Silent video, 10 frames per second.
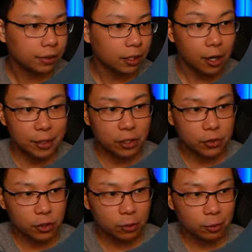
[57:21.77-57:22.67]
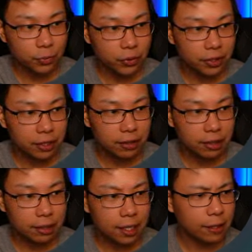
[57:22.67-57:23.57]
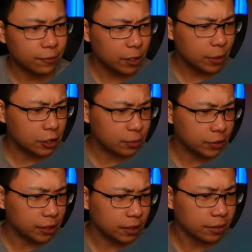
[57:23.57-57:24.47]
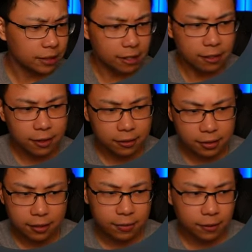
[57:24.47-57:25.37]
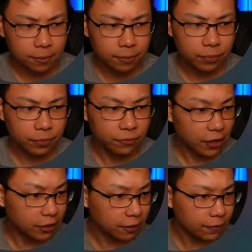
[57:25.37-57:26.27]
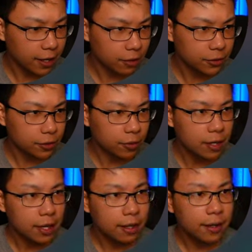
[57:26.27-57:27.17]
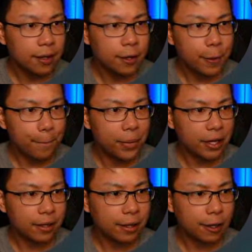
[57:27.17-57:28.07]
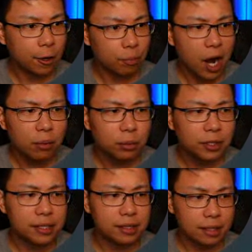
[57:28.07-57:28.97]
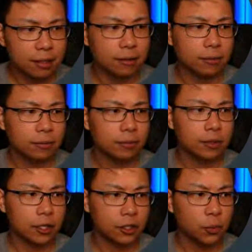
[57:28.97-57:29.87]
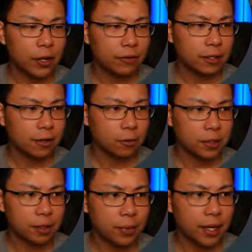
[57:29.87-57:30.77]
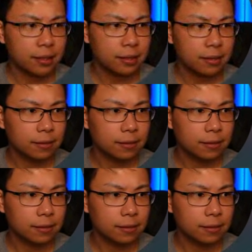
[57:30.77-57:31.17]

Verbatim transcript: I mean, you could solo with Burungiri. And then Venomage is pretty... it's kind of hard to say, really. Varric and the Fat also. But uh, probably Seer. Dungeon Wave clearing would be the best.